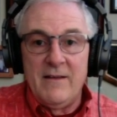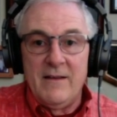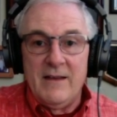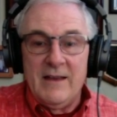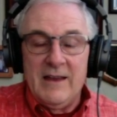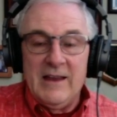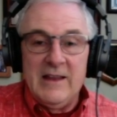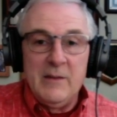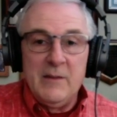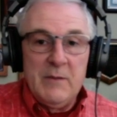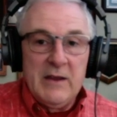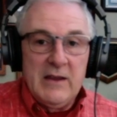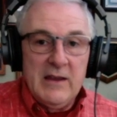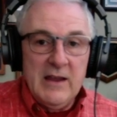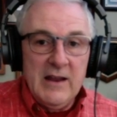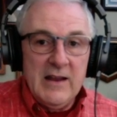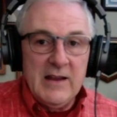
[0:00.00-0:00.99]
In the
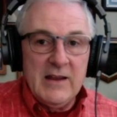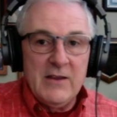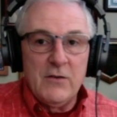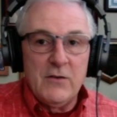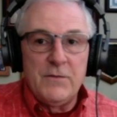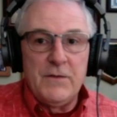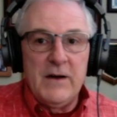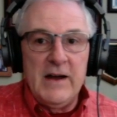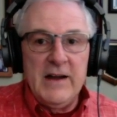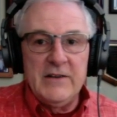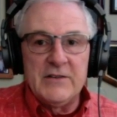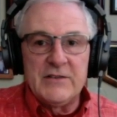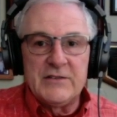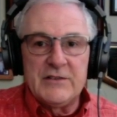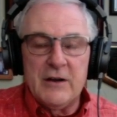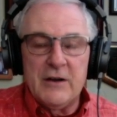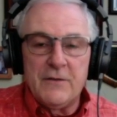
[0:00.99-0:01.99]
beginning, you'll find
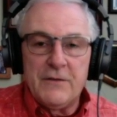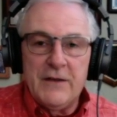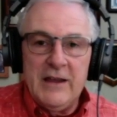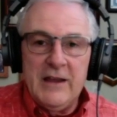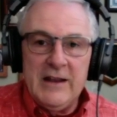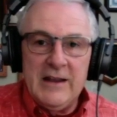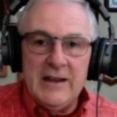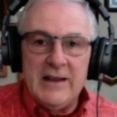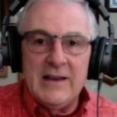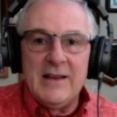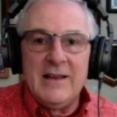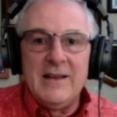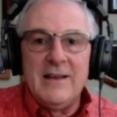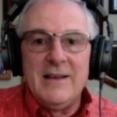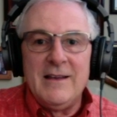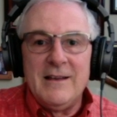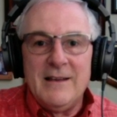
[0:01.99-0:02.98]
yourself hitting
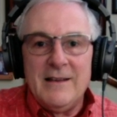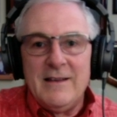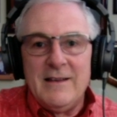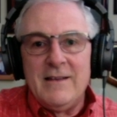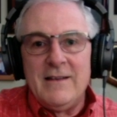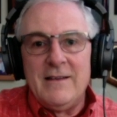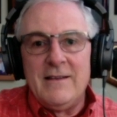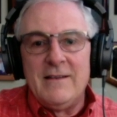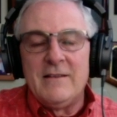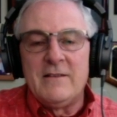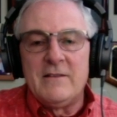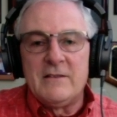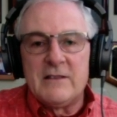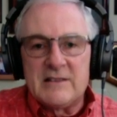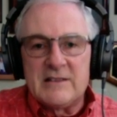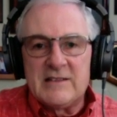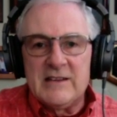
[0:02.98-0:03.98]

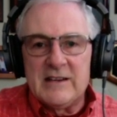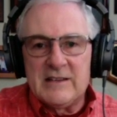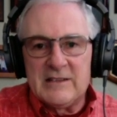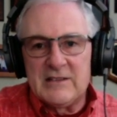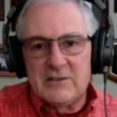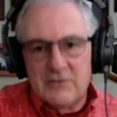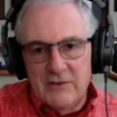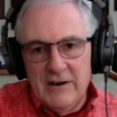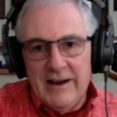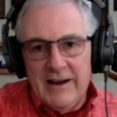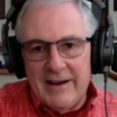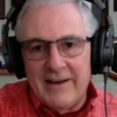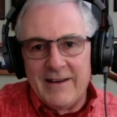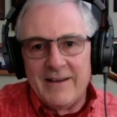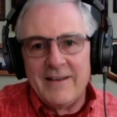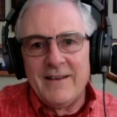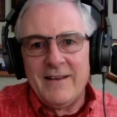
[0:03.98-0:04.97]
the 6th string
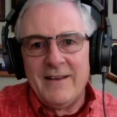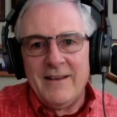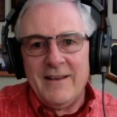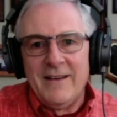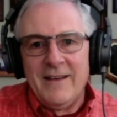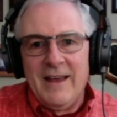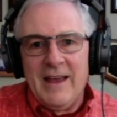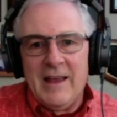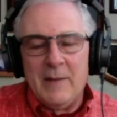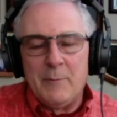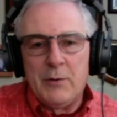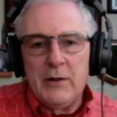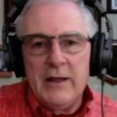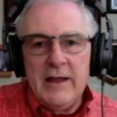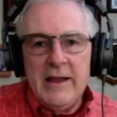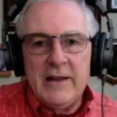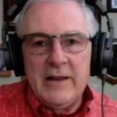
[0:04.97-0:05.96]
and
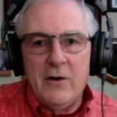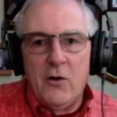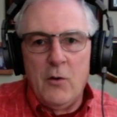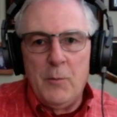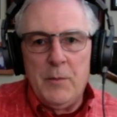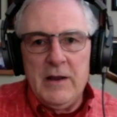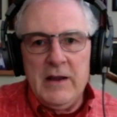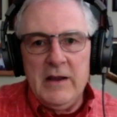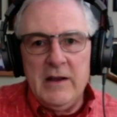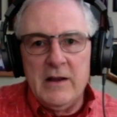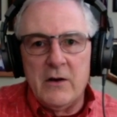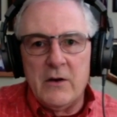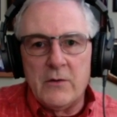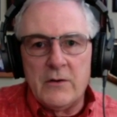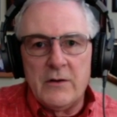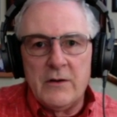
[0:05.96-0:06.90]
playing an open E note.